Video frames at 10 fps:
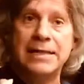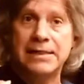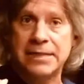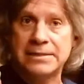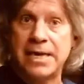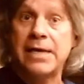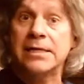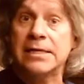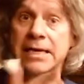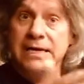in, let's say,
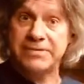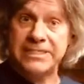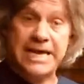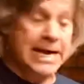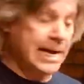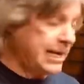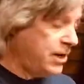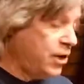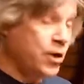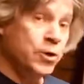the key of C,
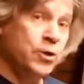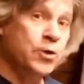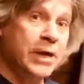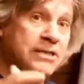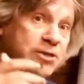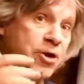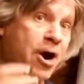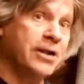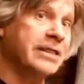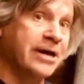you can
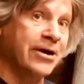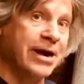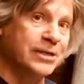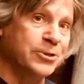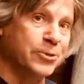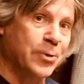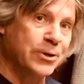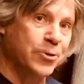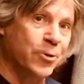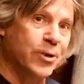start there as your one
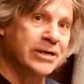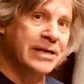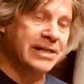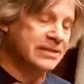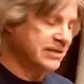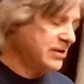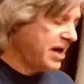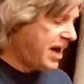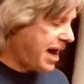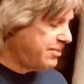chord. Now,
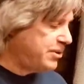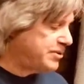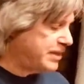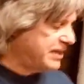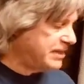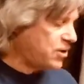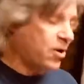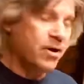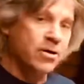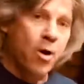I'm using these
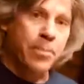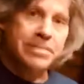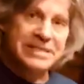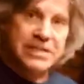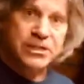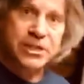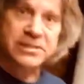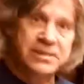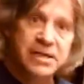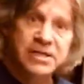open
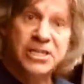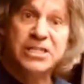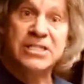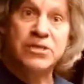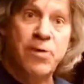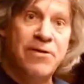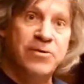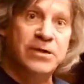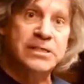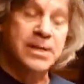positions just as a
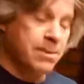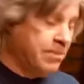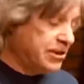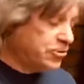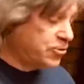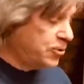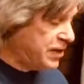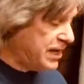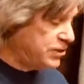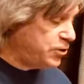reference. But the truth
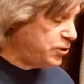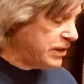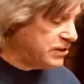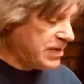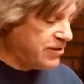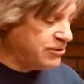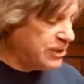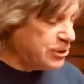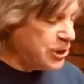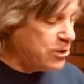is, there's a
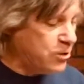G chord.